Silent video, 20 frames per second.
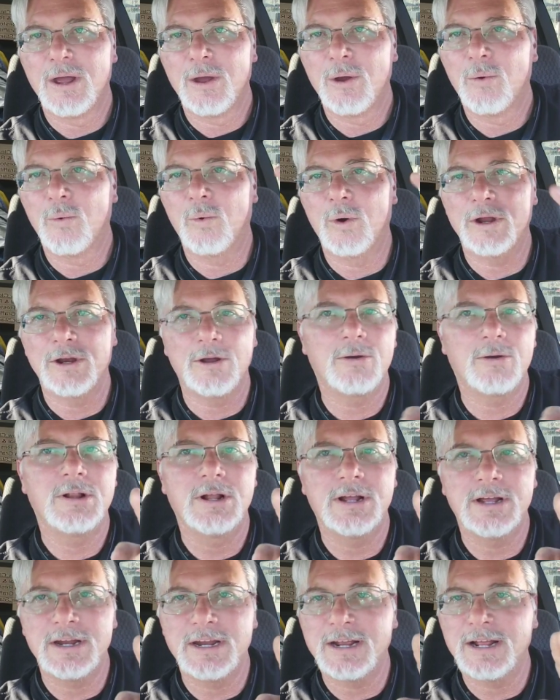Window
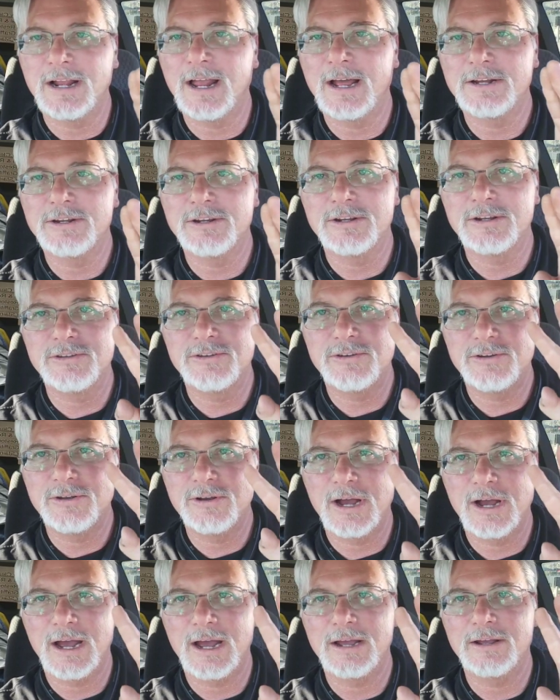cleaning legends, you
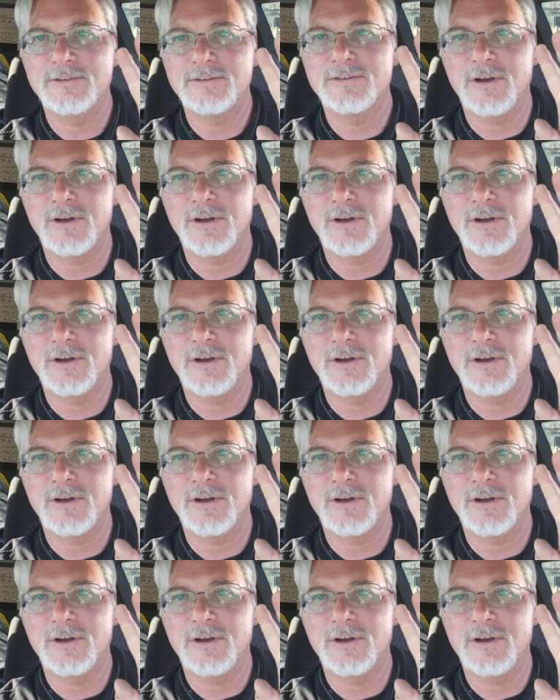guys